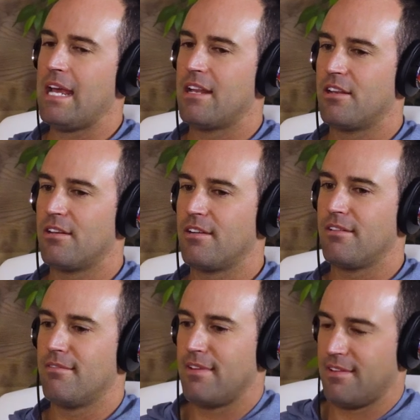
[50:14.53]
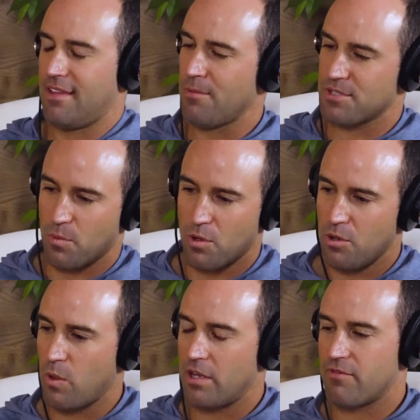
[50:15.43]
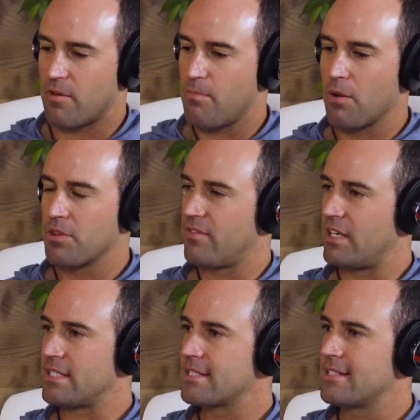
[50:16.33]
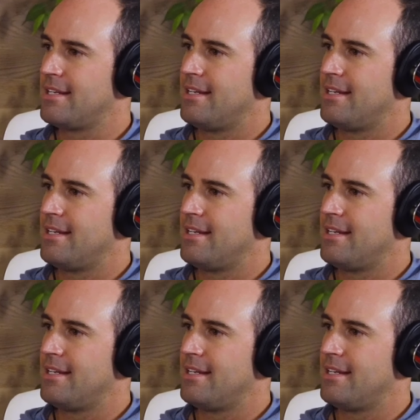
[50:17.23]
and that was a whirlwind for both of us.